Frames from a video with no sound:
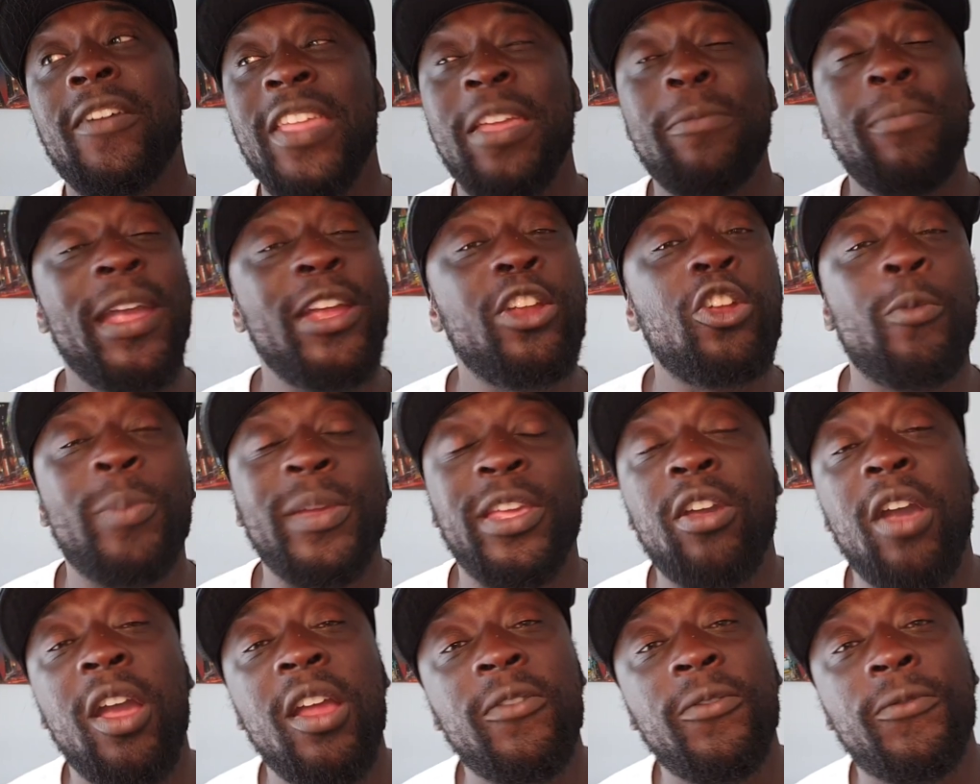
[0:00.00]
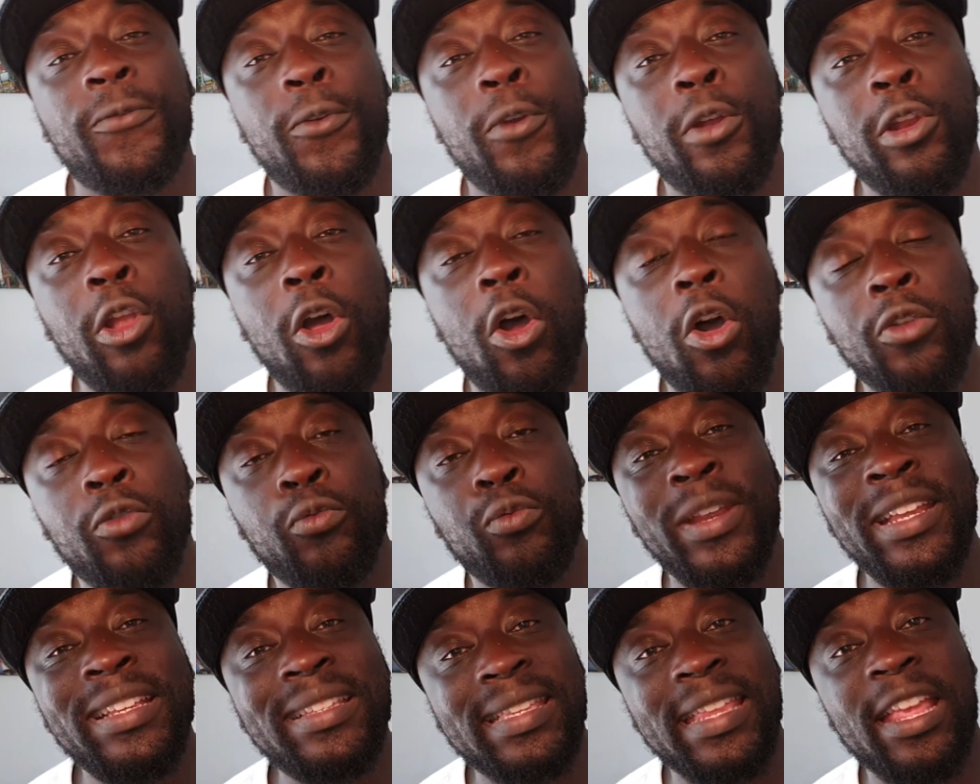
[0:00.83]
they may not be going for a lot on
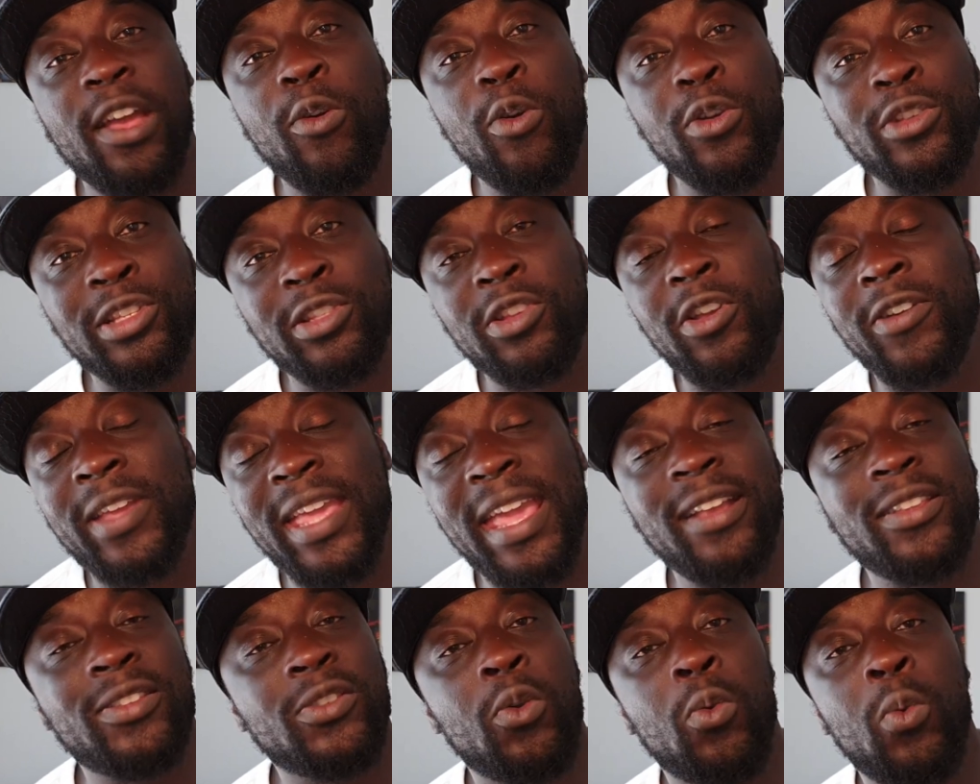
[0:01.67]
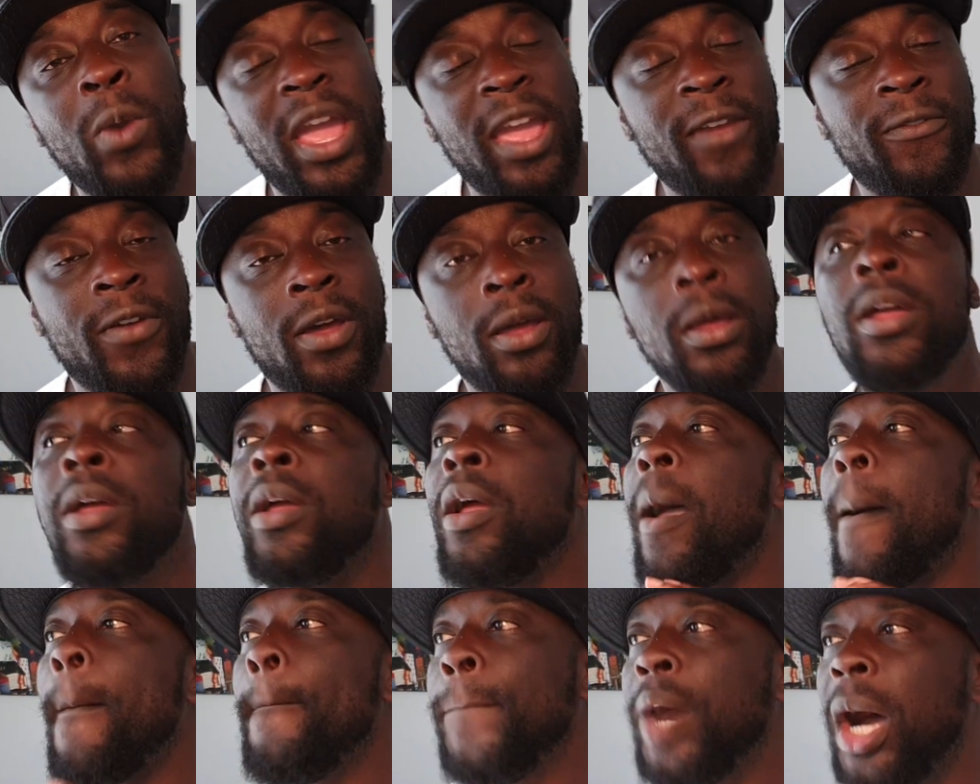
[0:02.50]
resale or StockX or whatever,
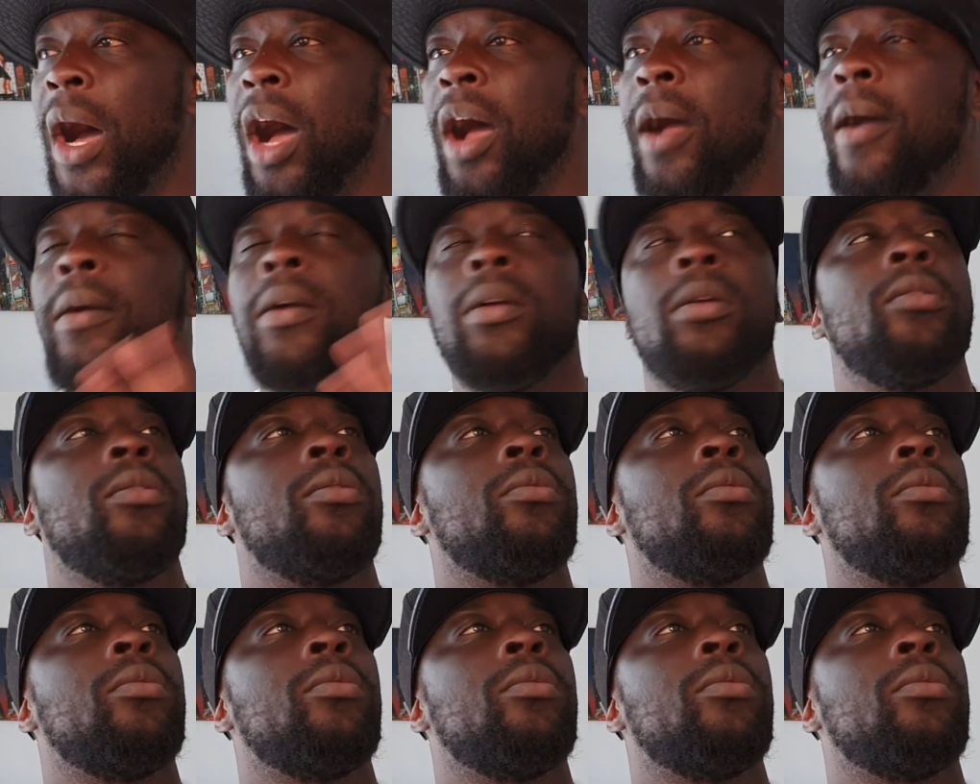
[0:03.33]
but